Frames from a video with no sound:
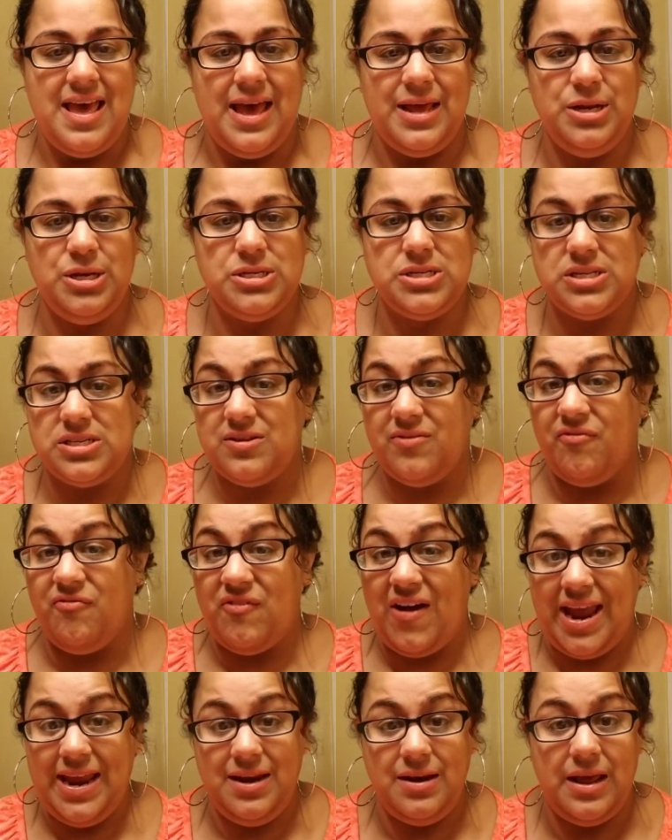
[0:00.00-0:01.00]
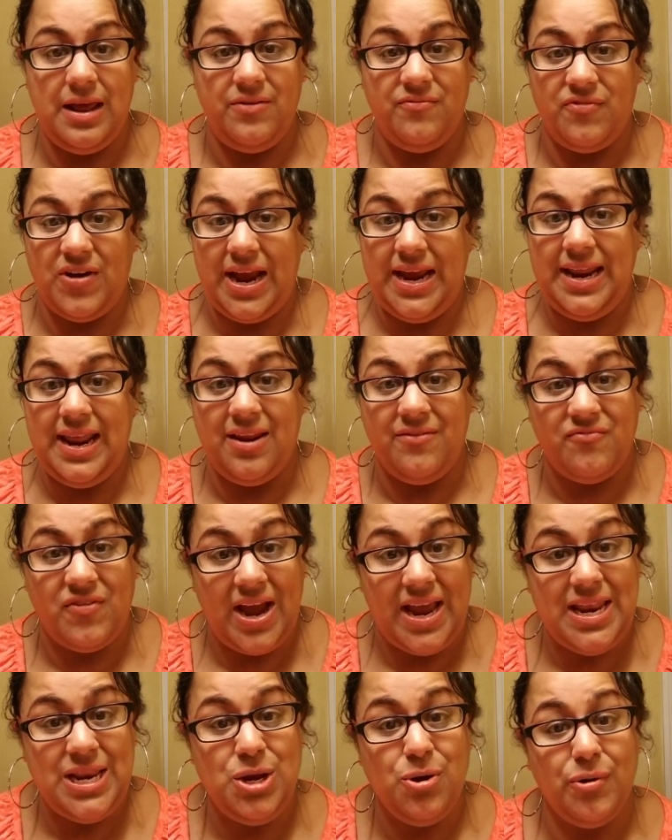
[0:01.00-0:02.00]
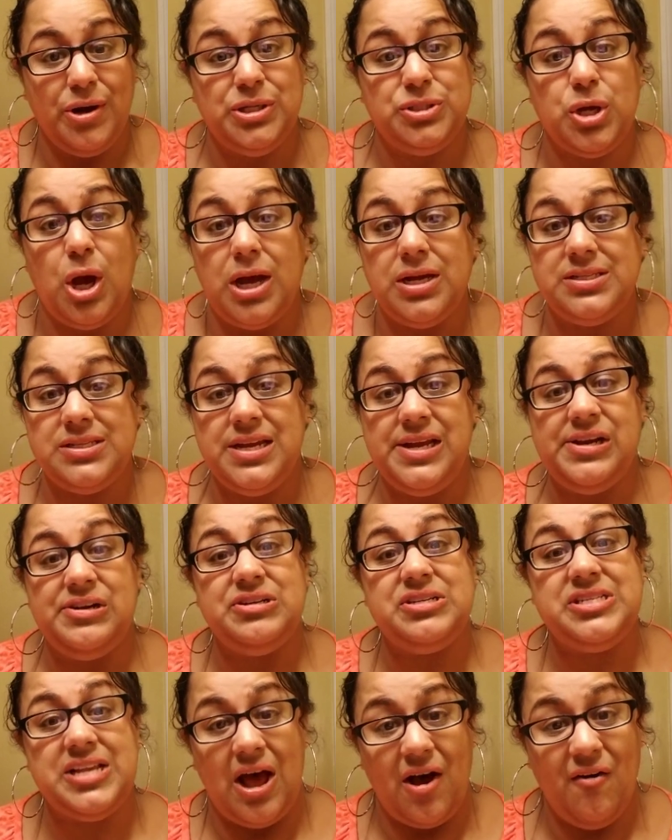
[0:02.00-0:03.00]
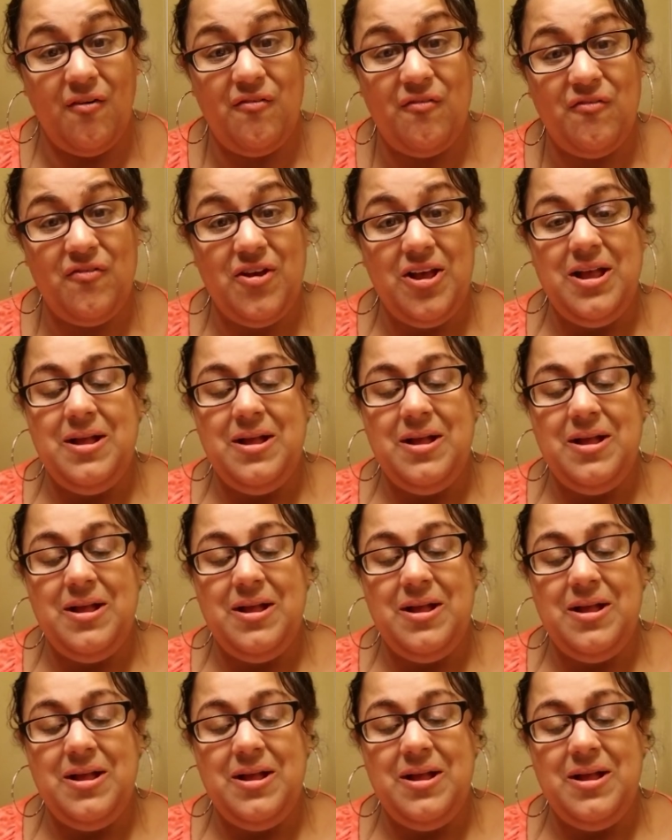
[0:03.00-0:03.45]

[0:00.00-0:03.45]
and you just fight and fight and fight, and you're exhausting yourself,